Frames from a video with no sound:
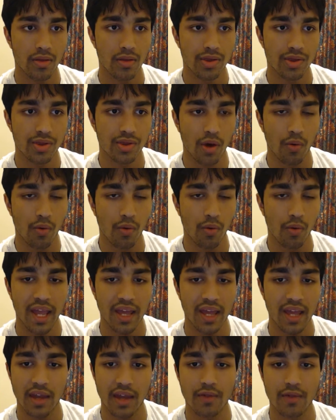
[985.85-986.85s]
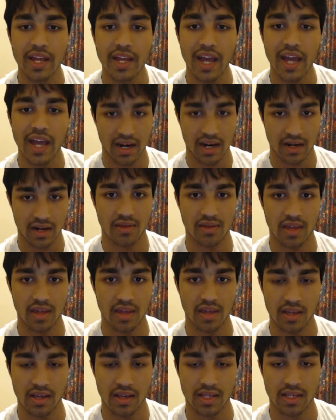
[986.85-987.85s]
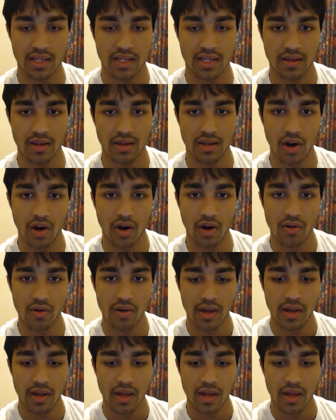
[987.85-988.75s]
the way they react to things, you know?